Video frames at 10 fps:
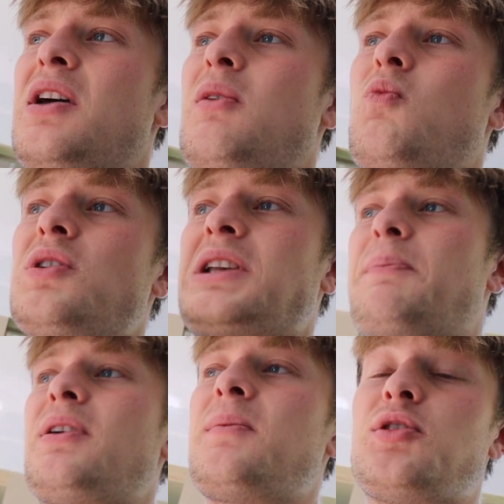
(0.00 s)
and once I
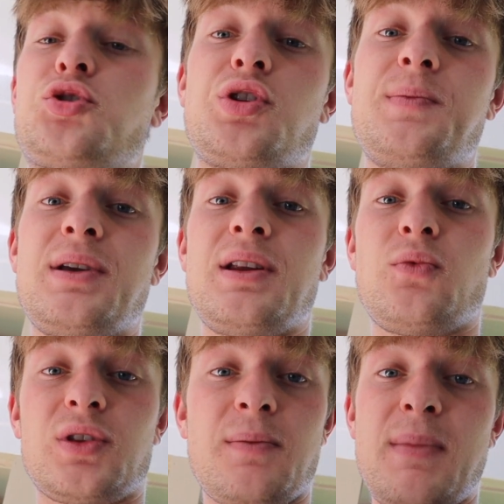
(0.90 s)
put him in treatment
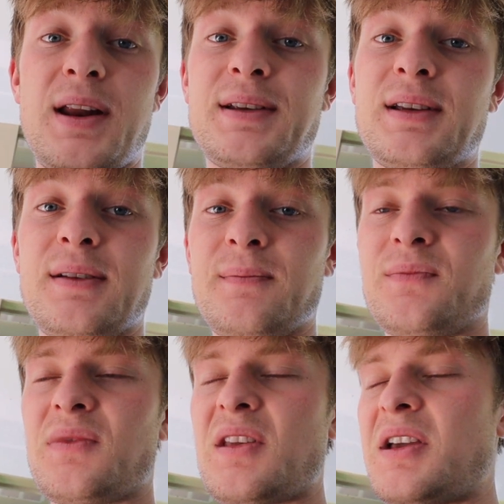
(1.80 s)
with the medicine,
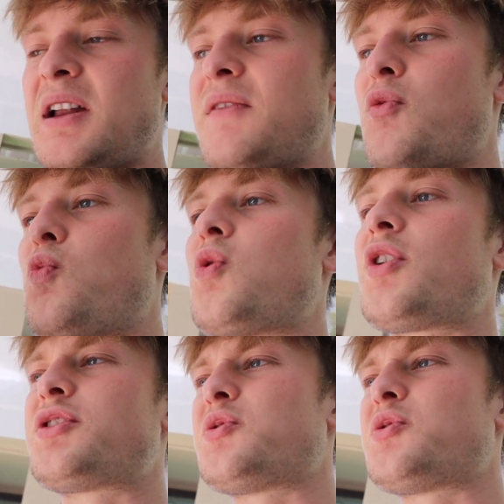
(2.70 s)
it got even worse.